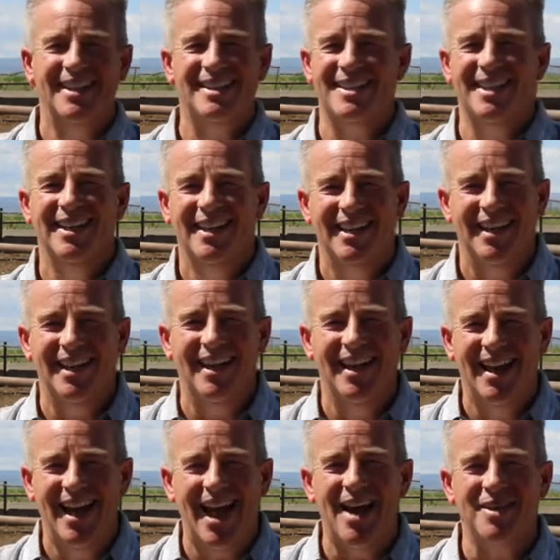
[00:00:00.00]
it's a
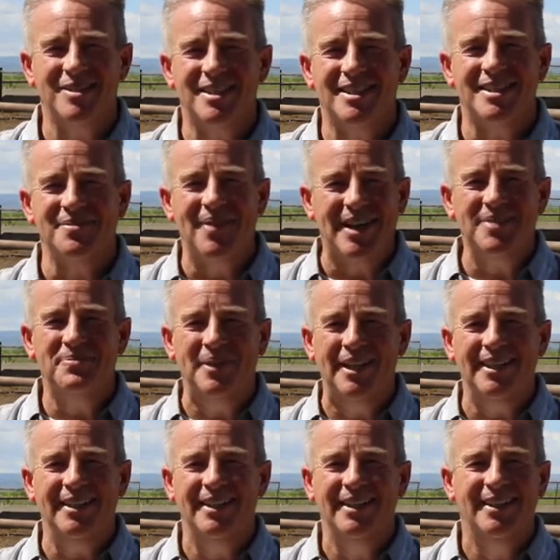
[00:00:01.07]
house, it's a money
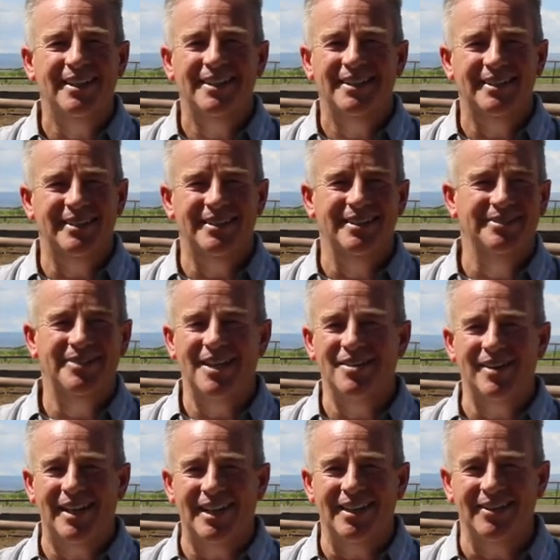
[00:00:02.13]
pit. You'll find a
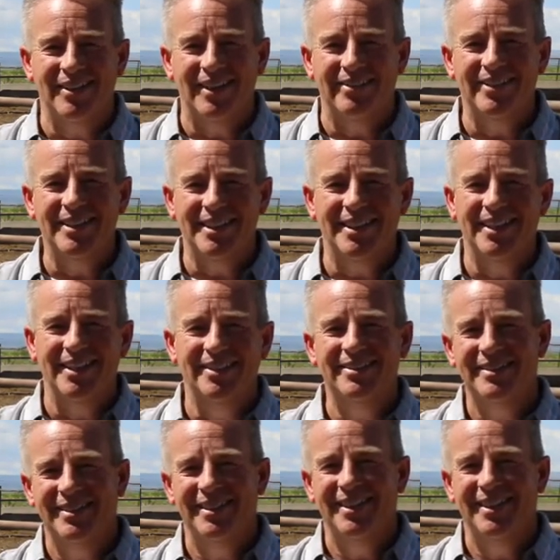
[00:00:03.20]
way to get rid of it, you know.